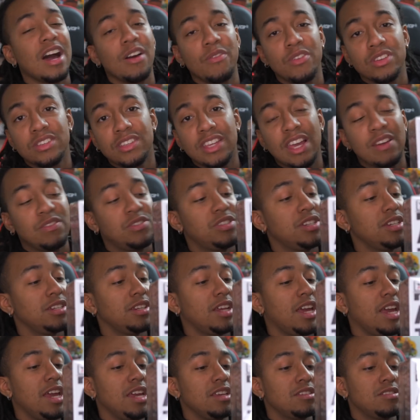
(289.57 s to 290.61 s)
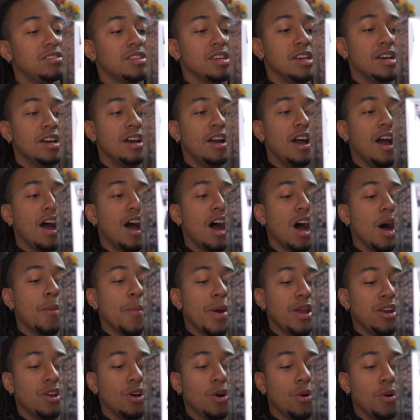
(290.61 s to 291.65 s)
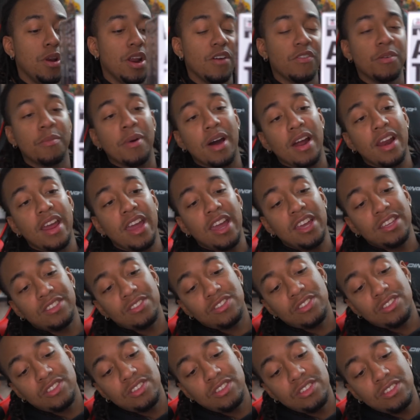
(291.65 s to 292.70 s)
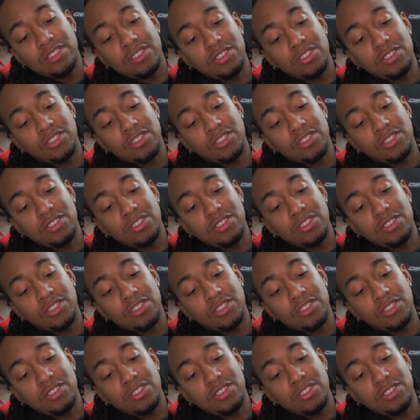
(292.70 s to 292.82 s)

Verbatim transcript: obviously I've seen Ace um, I know enough about Ace,